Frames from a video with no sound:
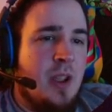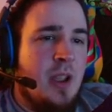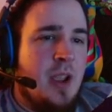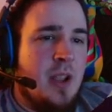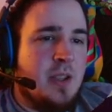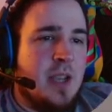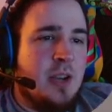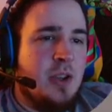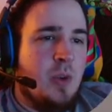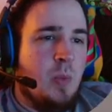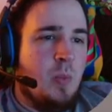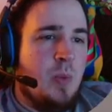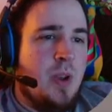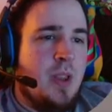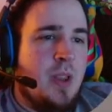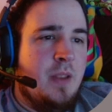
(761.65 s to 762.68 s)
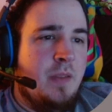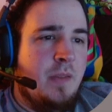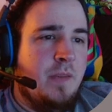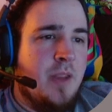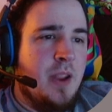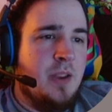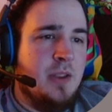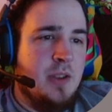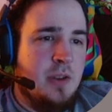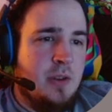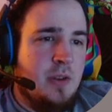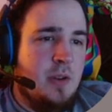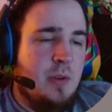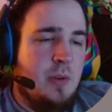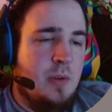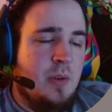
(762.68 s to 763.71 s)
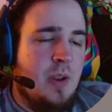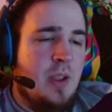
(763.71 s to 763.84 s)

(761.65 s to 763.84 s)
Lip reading: It's actually really fun to do.